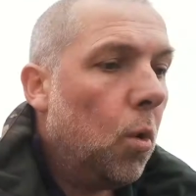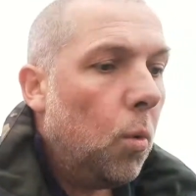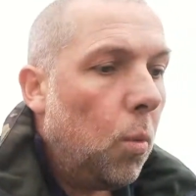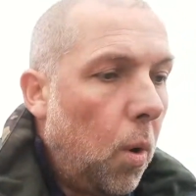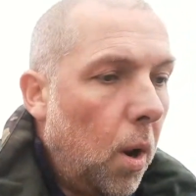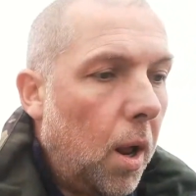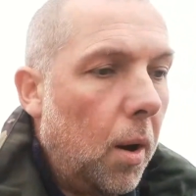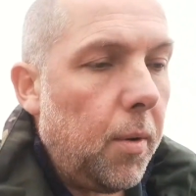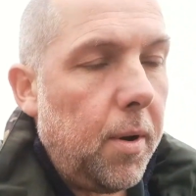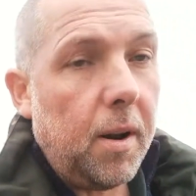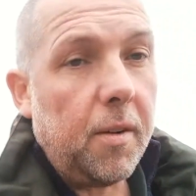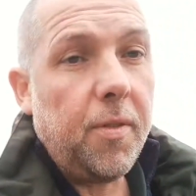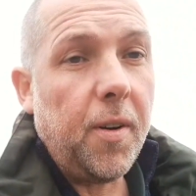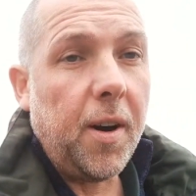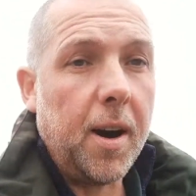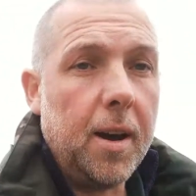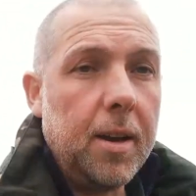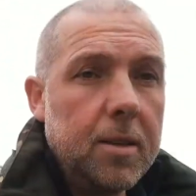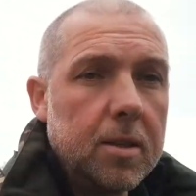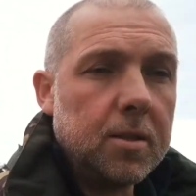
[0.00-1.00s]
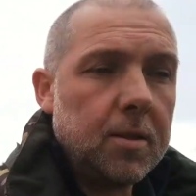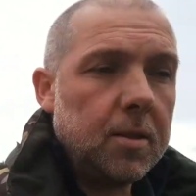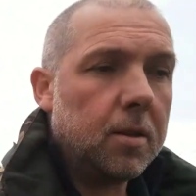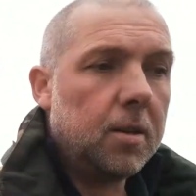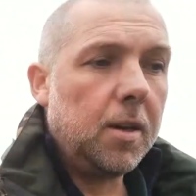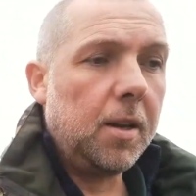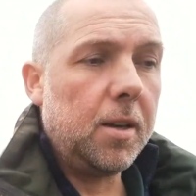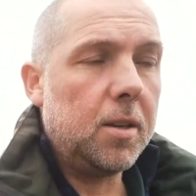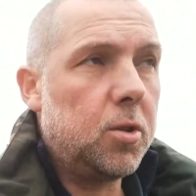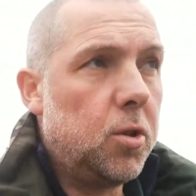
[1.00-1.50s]
What I would advise
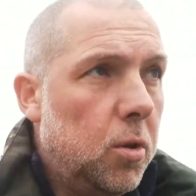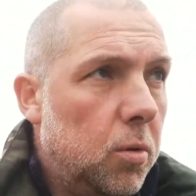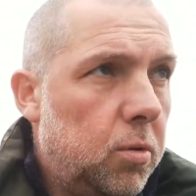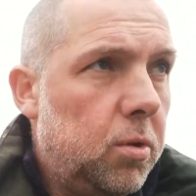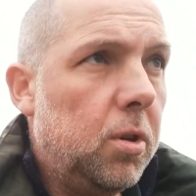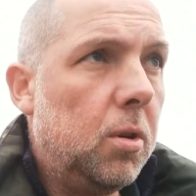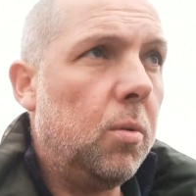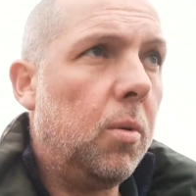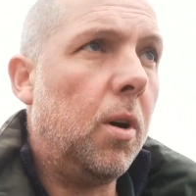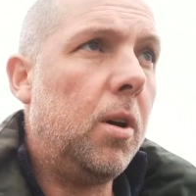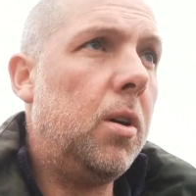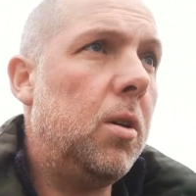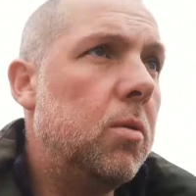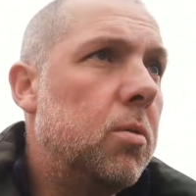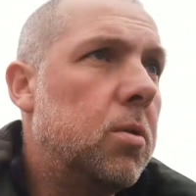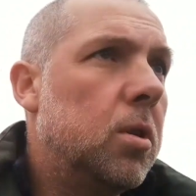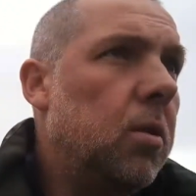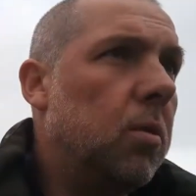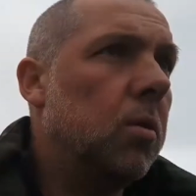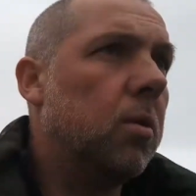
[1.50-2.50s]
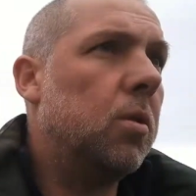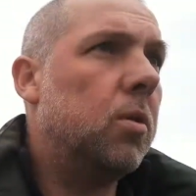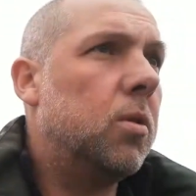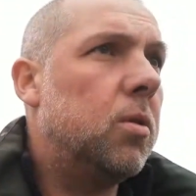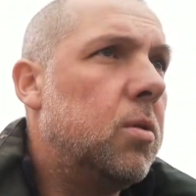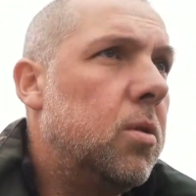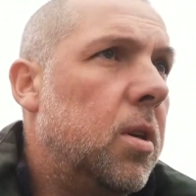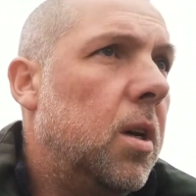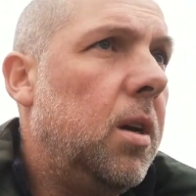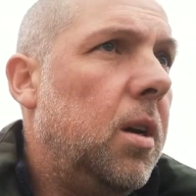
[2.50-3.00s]
is you do what you do,
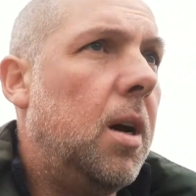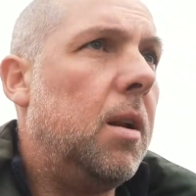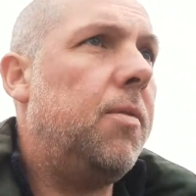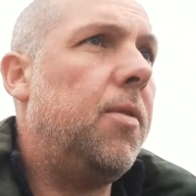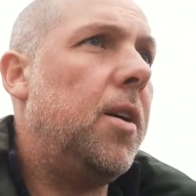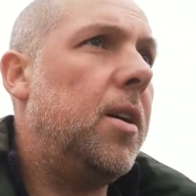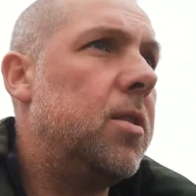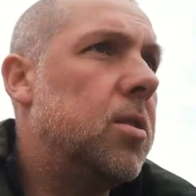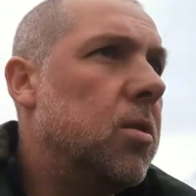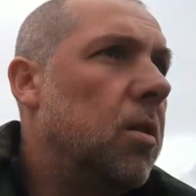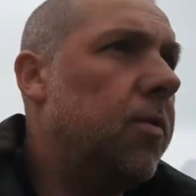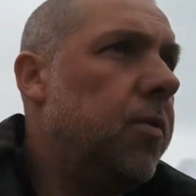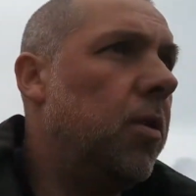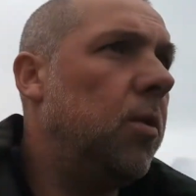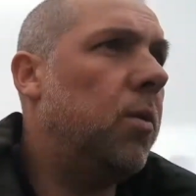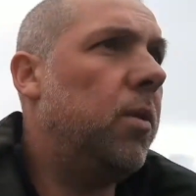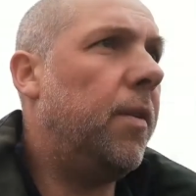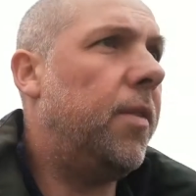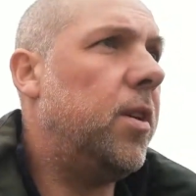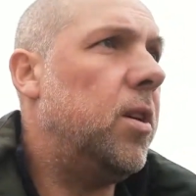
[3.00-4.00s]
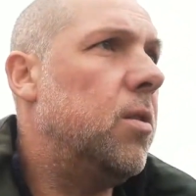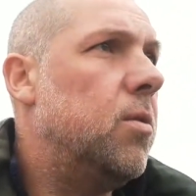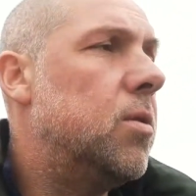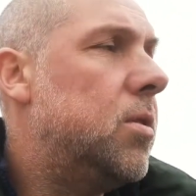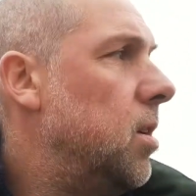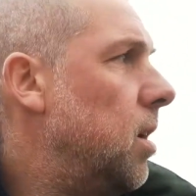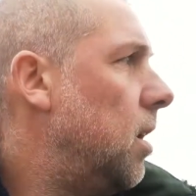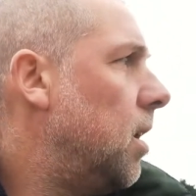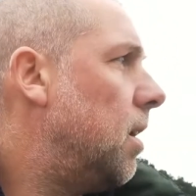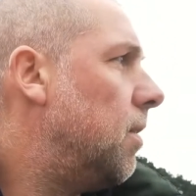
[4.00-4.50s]
take advice off whoever you
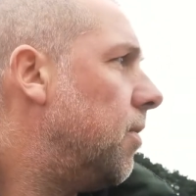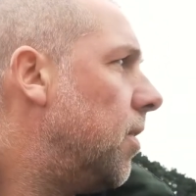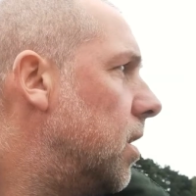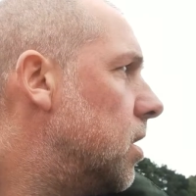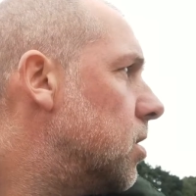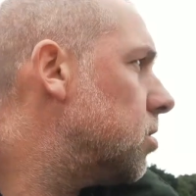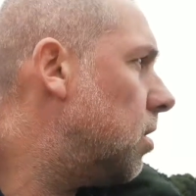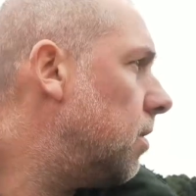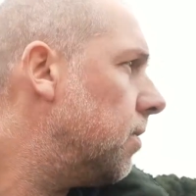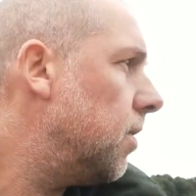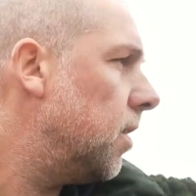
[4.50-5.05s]
take advice off.